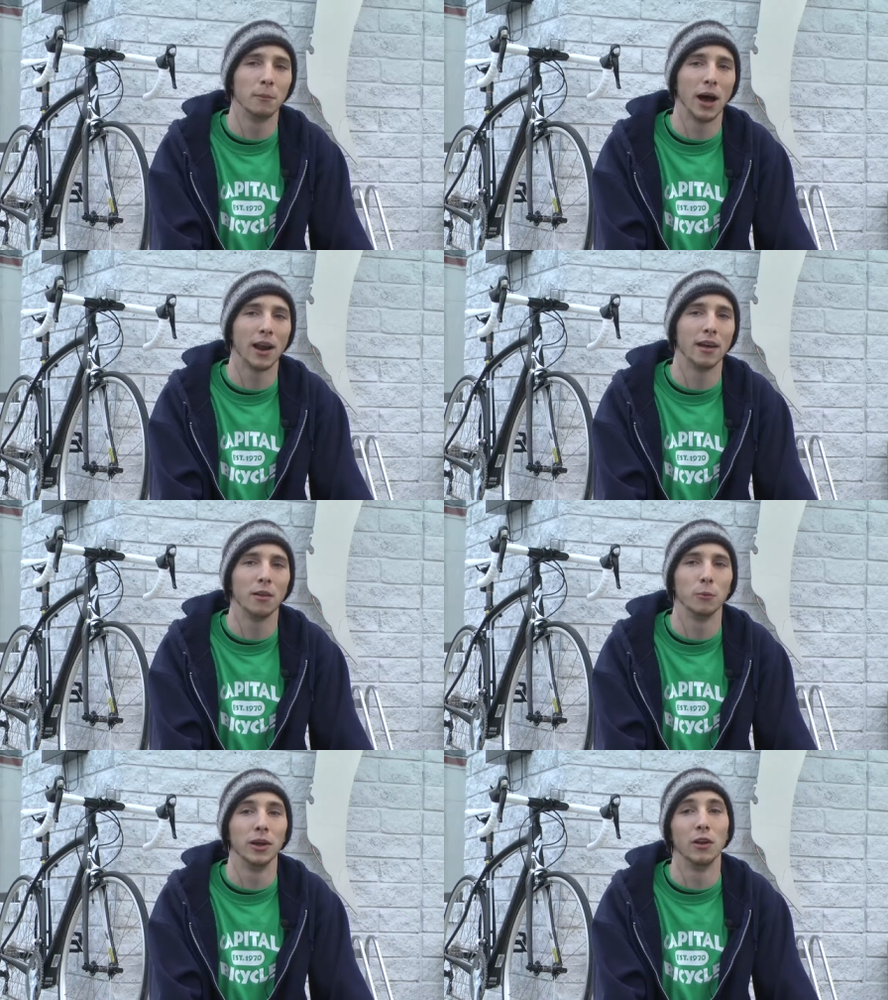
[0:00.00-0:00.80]
about
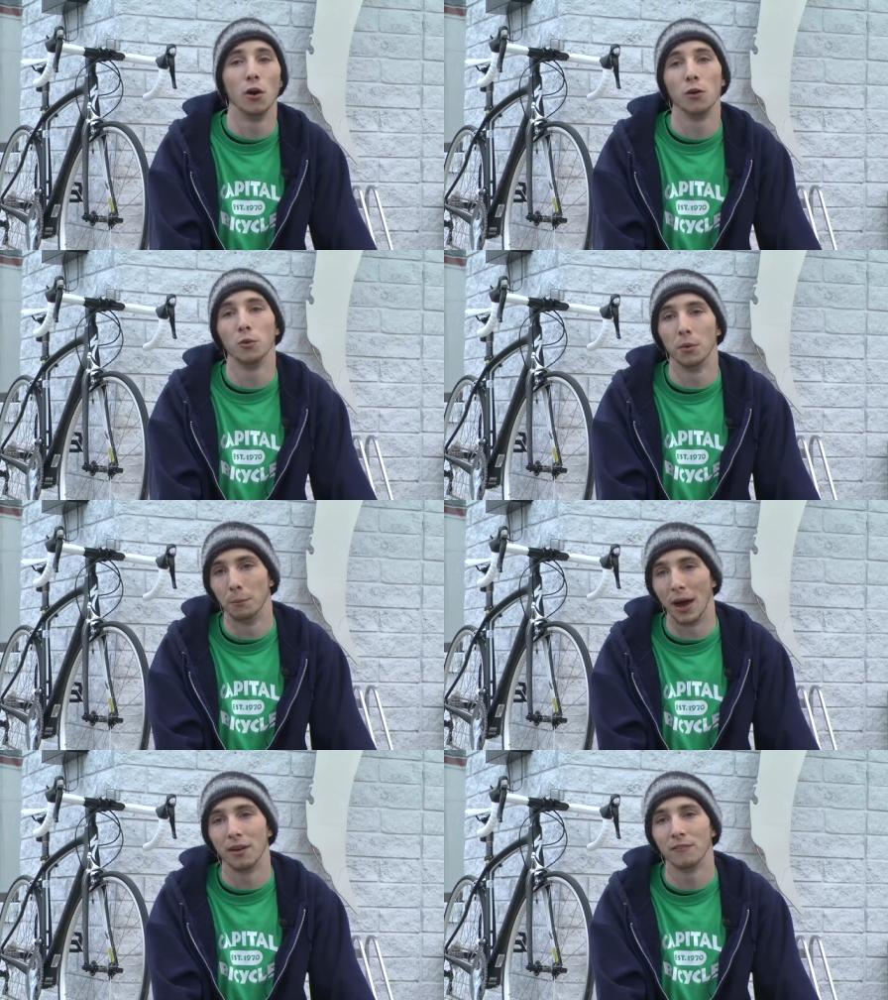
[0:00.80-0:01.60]
it. We know who would
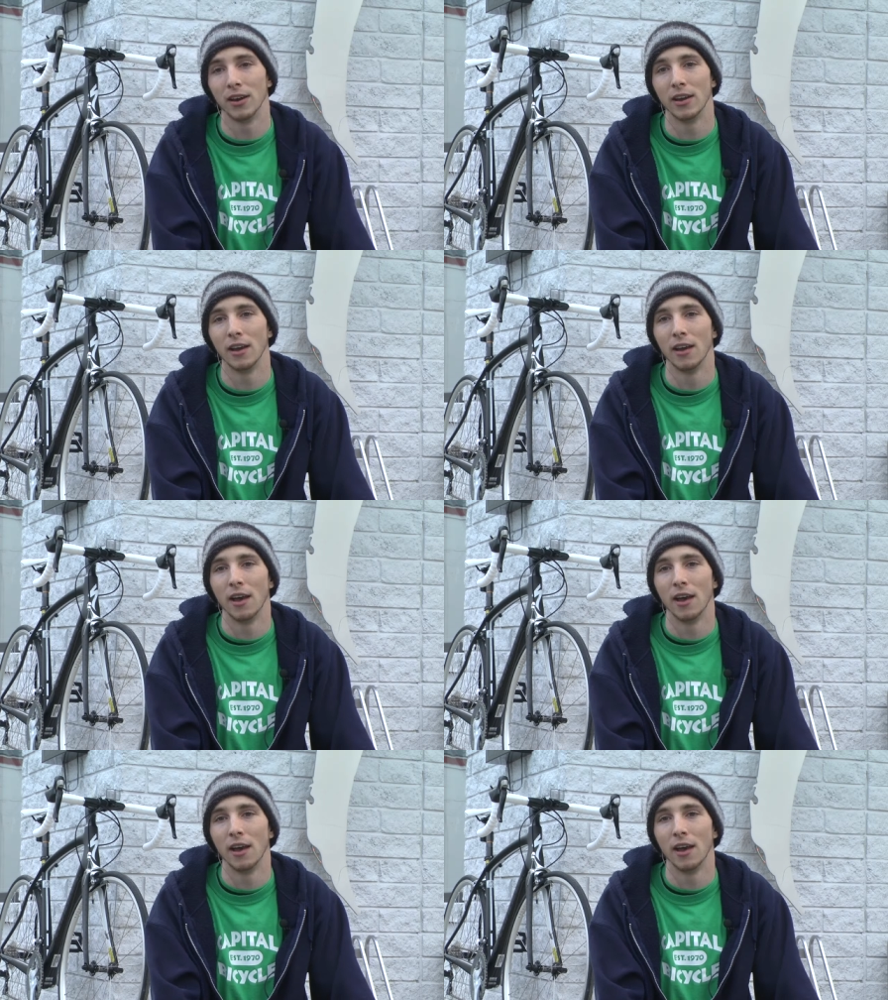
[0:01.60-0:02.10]
benefit,